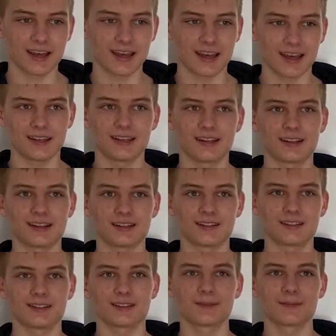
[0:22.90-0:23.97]
And
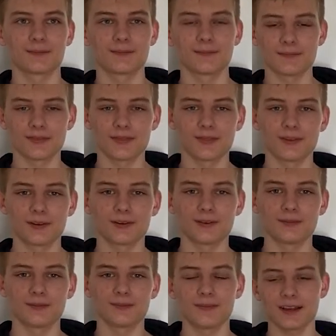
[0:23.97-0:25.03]
the
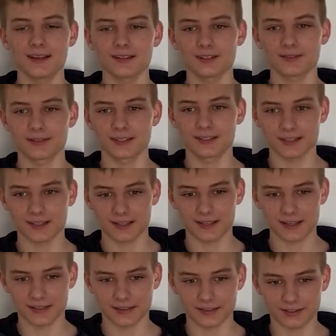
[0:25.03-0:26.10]
basic reason
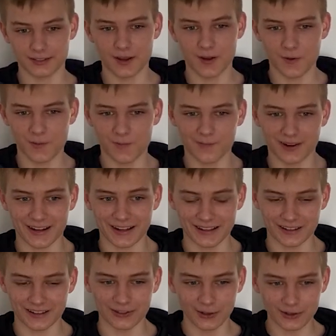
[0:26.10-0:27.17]
is my
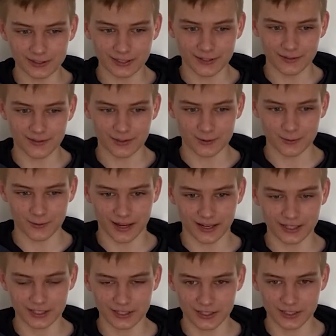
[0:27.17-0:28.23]
goals have
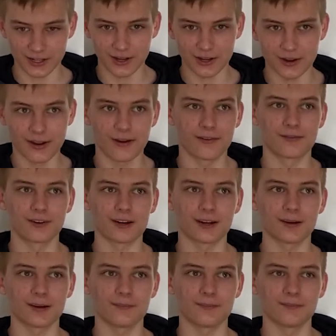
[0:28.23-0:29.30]
switched
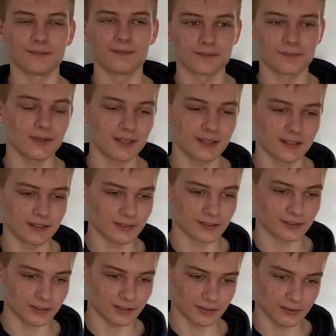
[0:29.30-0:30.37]
from being
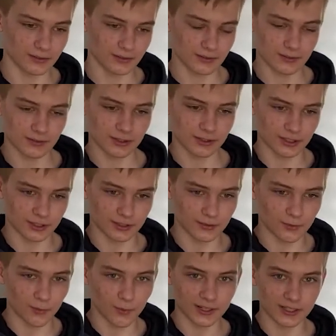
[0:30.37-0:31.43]
just
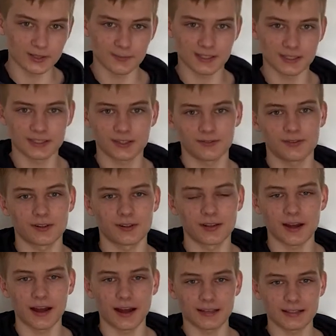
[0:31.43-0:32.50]
one specific
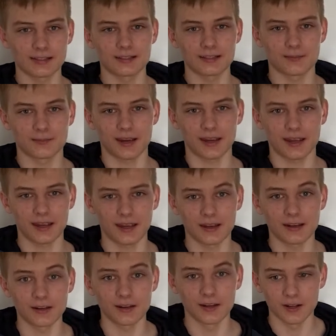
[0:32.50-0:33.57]
idea in my head
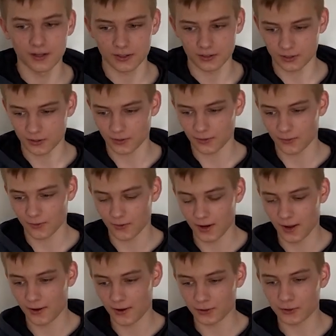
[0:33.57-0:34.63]
to
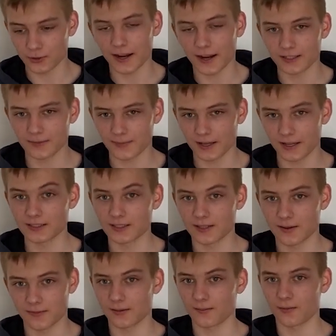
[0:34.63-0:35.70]
trying to make
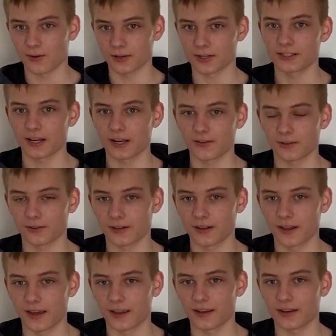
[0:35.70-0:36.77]
something more general
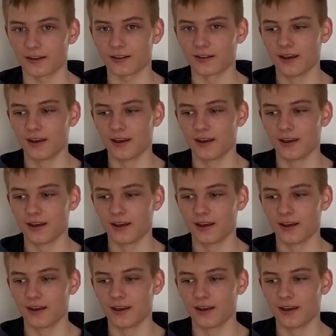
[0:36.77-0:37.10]
and